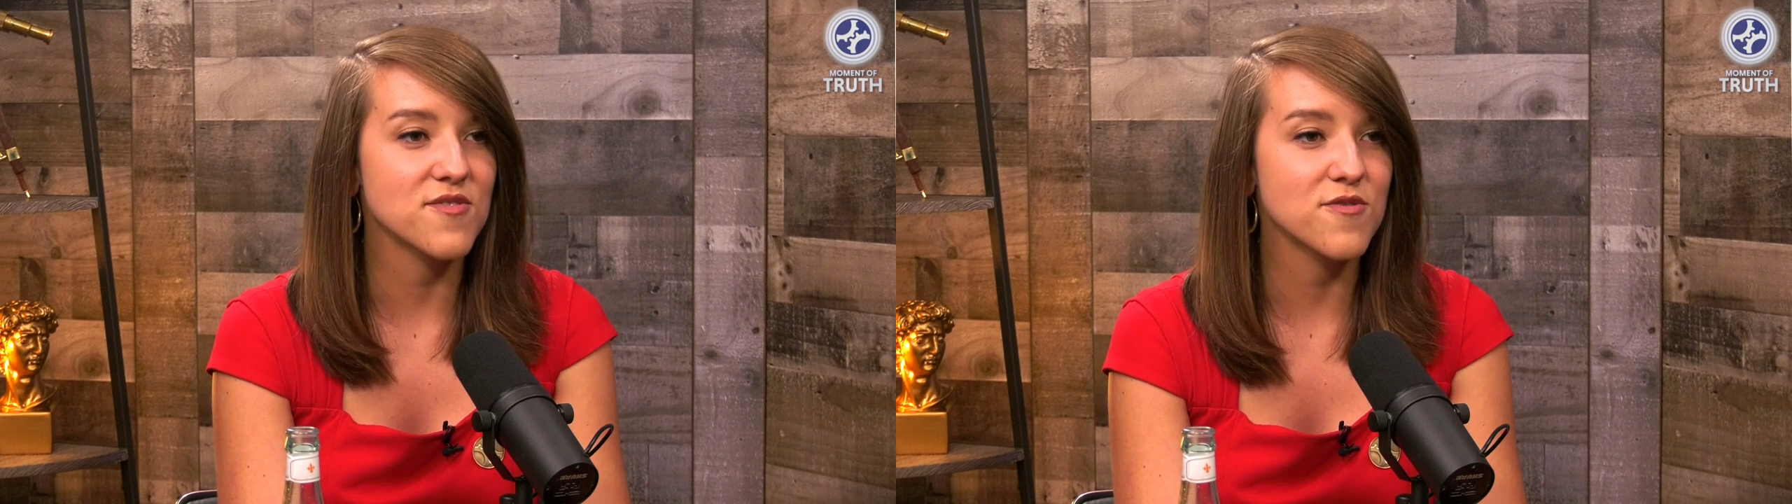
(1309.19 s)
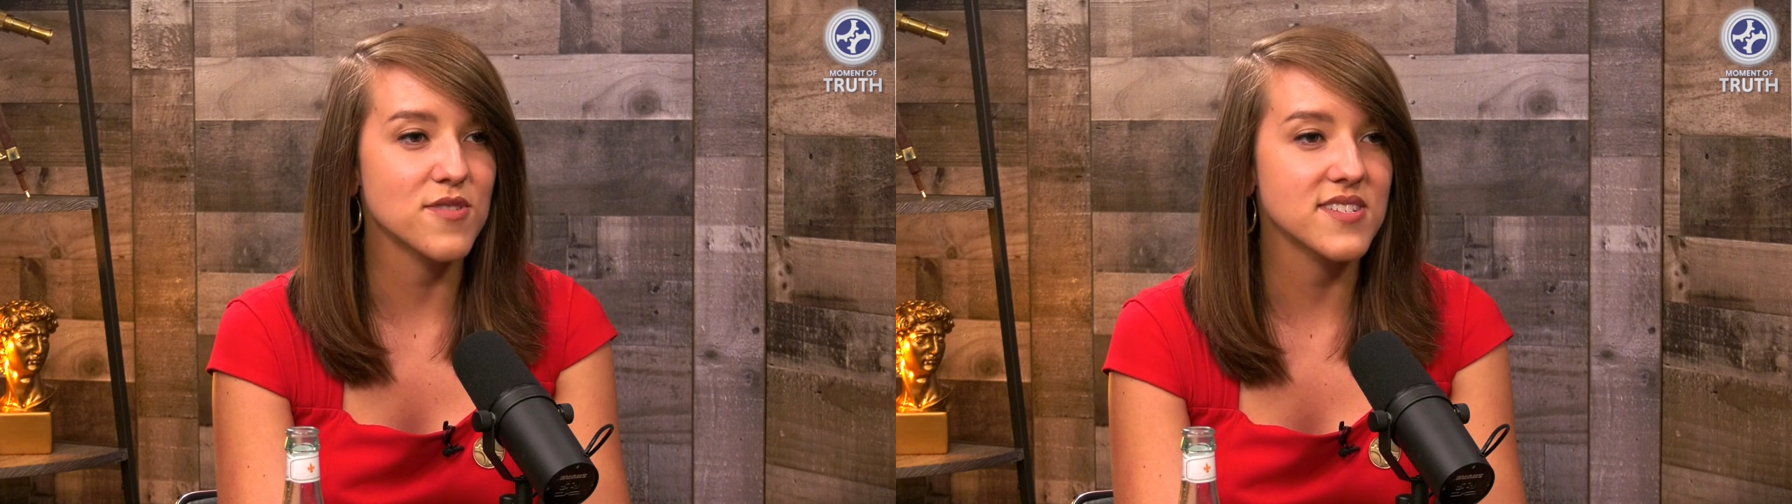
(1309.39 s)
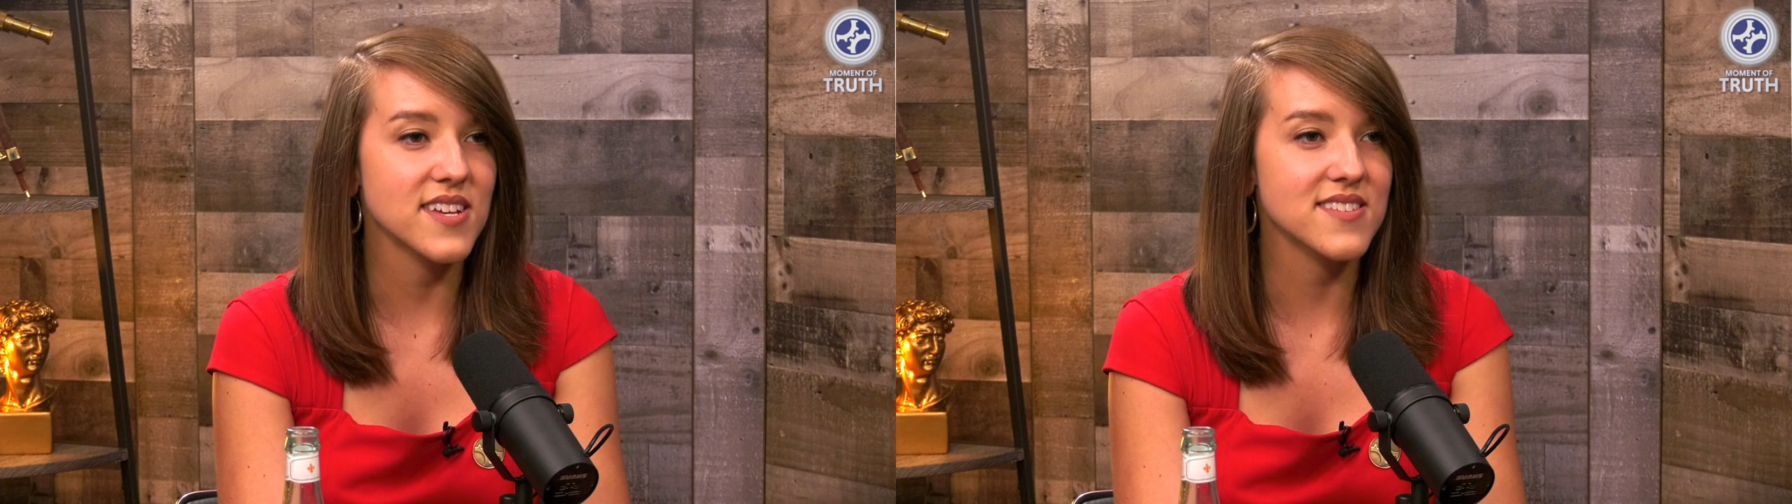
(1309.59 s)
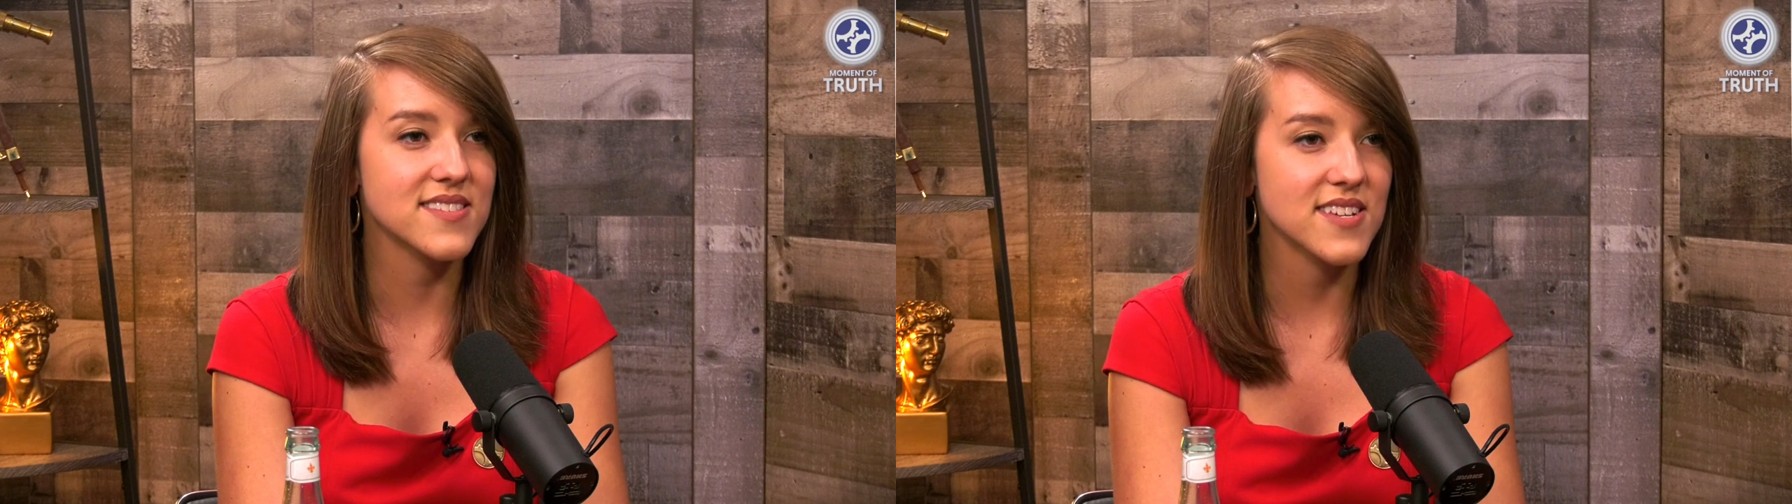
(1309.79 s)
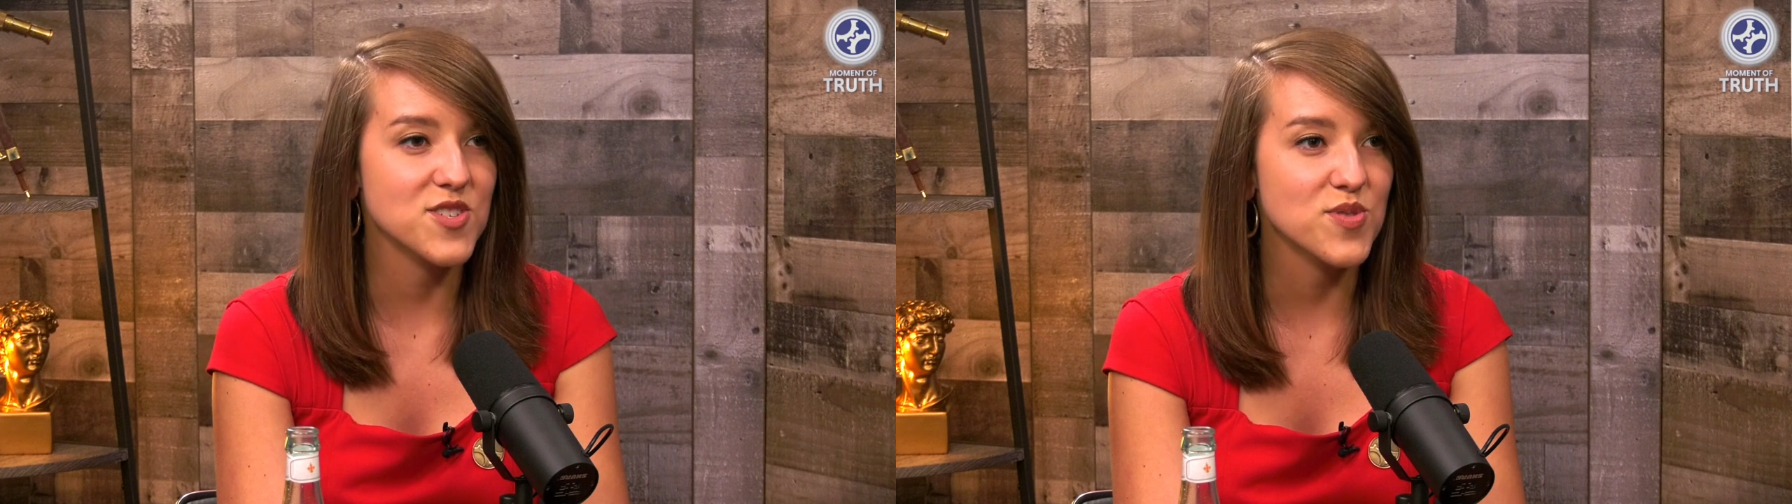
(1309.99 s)
for sex
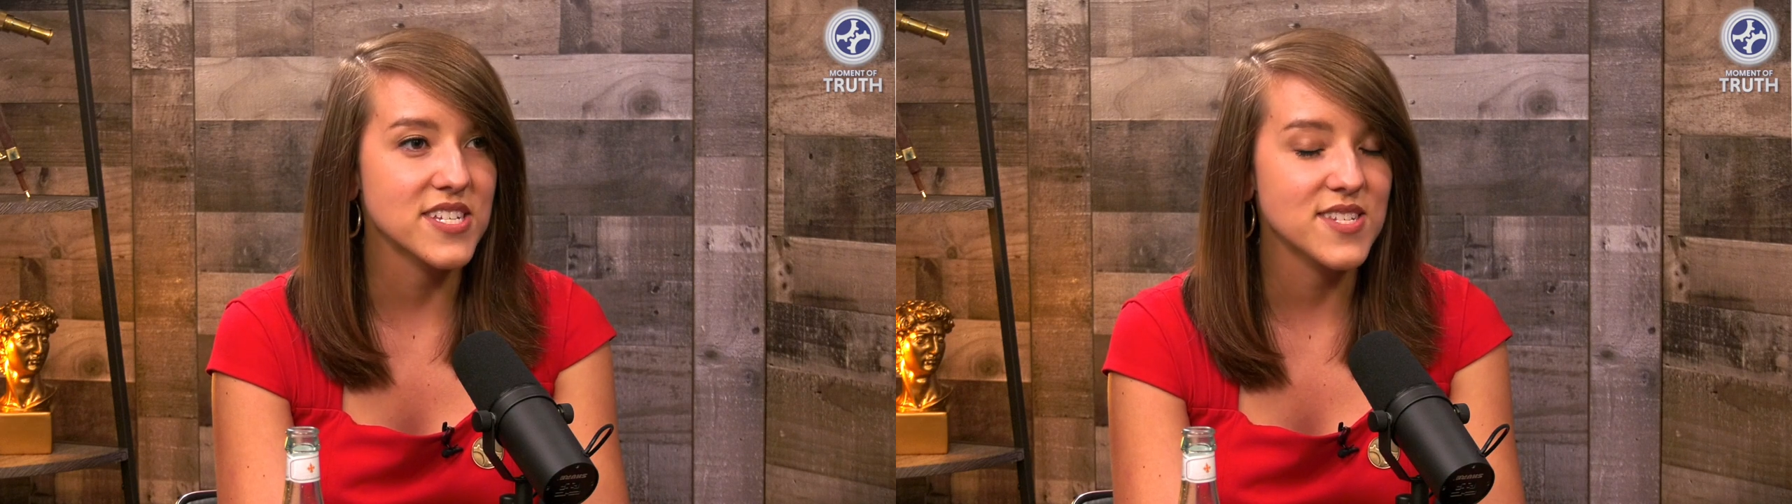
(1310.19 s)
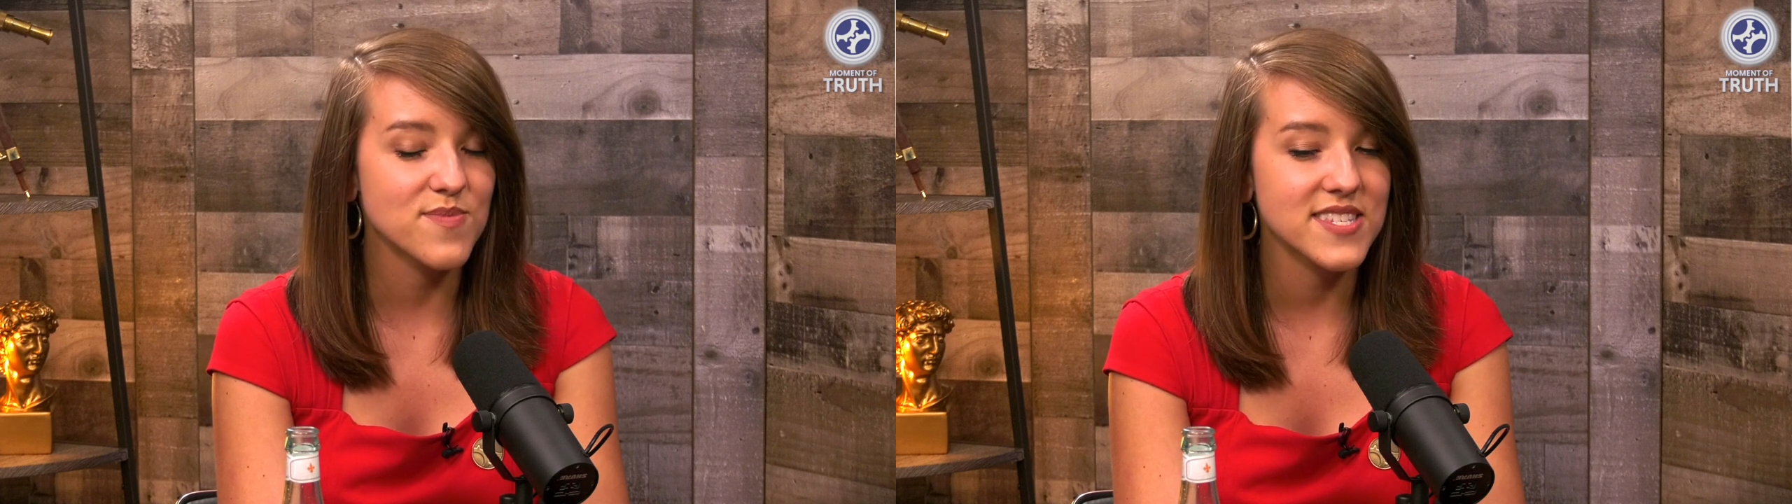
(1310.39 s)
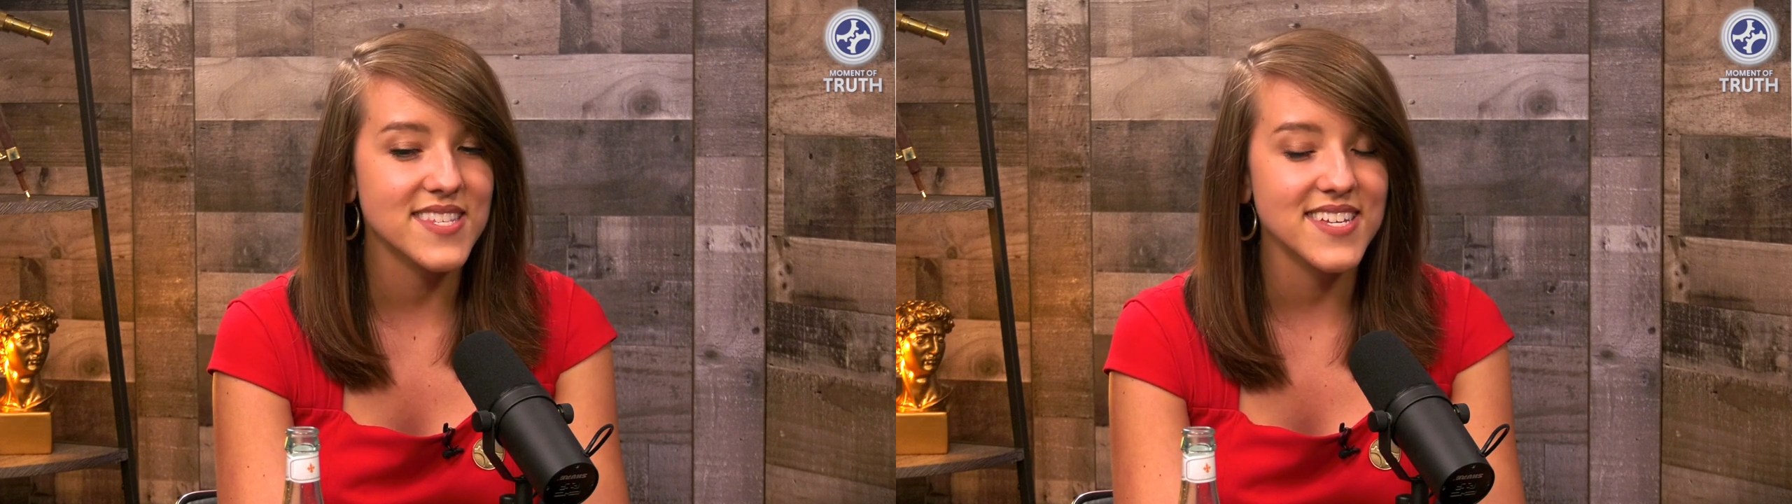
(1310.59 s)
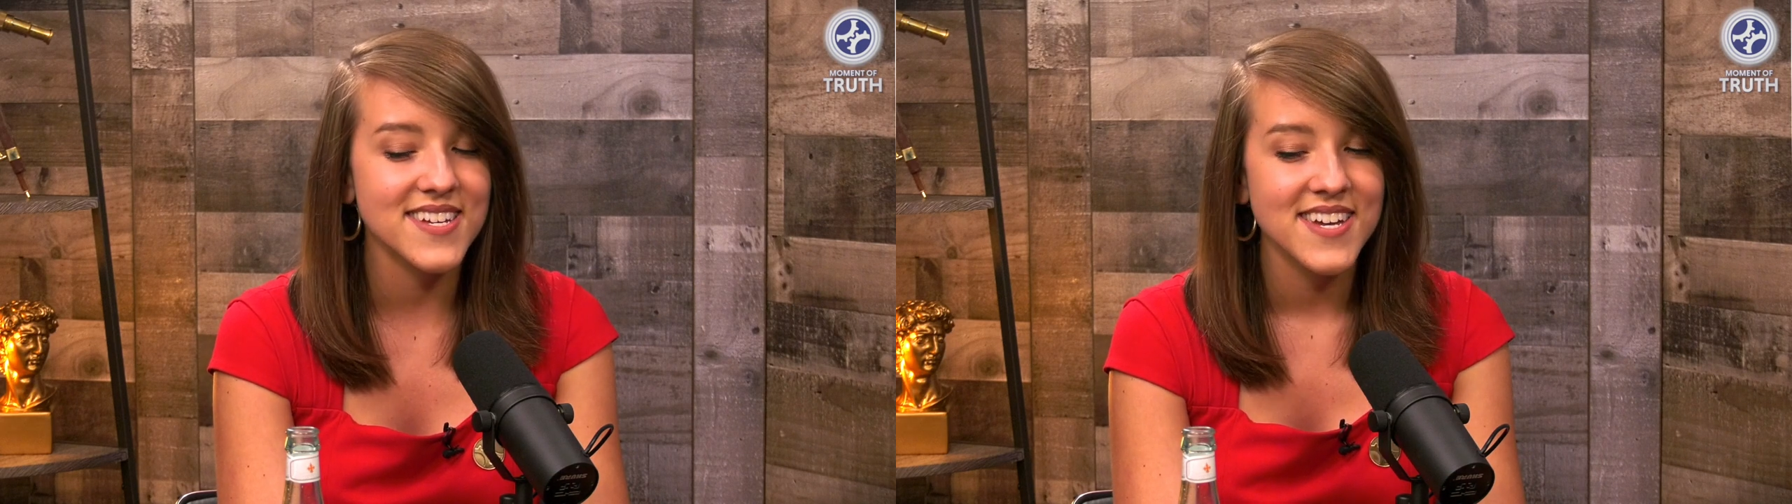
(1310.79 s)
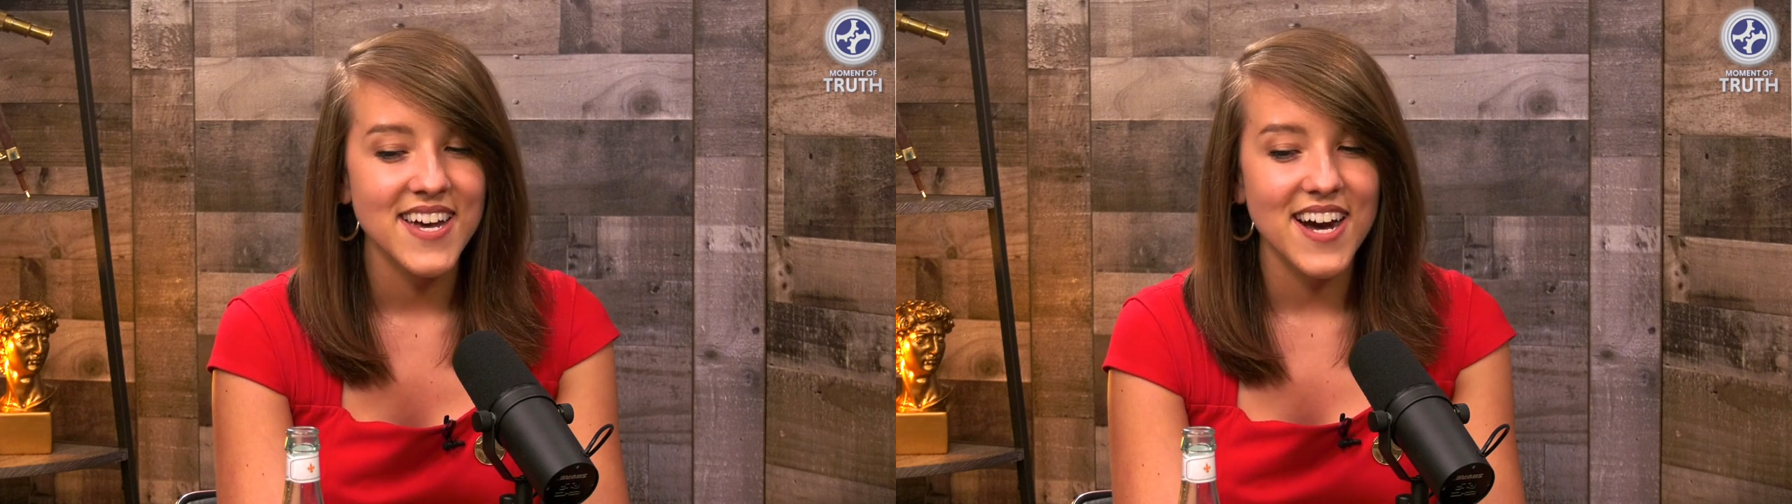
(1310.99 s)
and sexual intimacy.